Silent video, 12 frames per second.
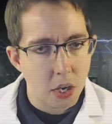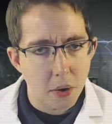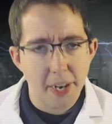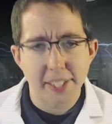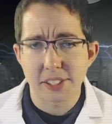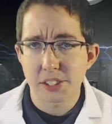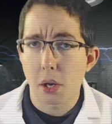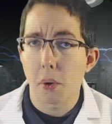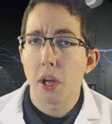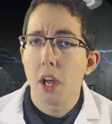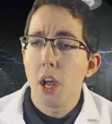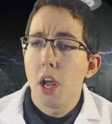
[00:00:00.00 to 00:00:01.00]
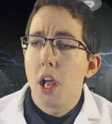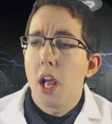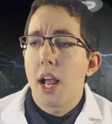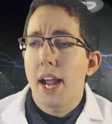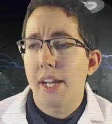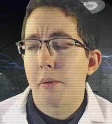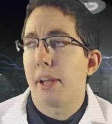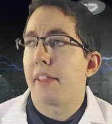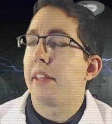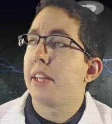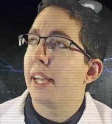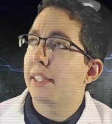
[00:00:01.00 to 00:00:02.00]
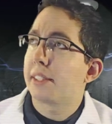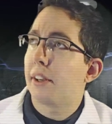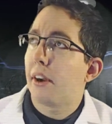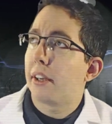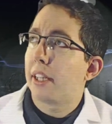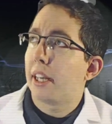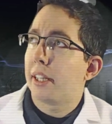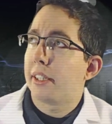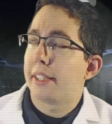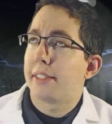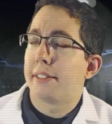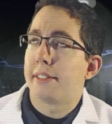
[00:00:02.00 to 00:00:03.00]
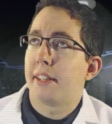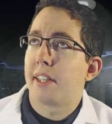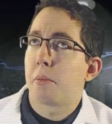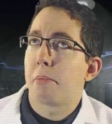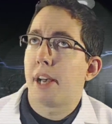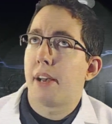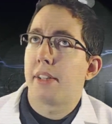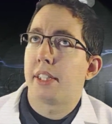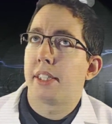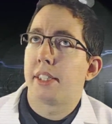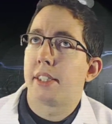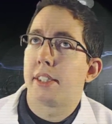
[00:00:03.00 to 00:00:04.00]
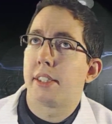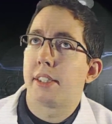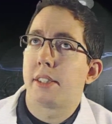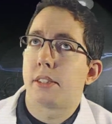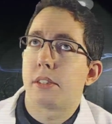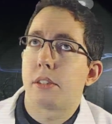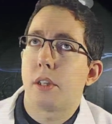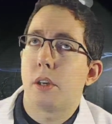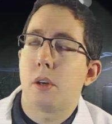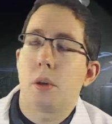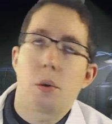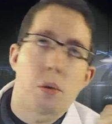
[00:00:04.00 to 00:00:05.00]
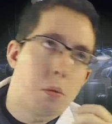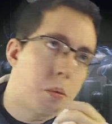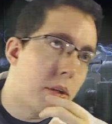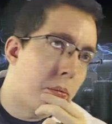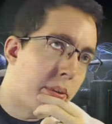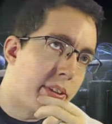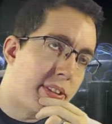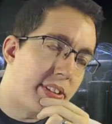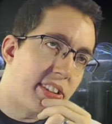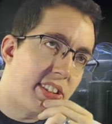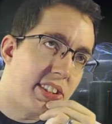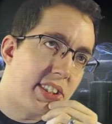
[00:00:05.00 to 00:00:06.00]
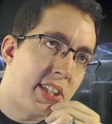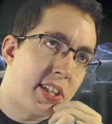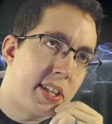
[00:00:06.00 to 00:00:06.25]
All right, so anyway, the next card that I'd like to talk about is, what was it?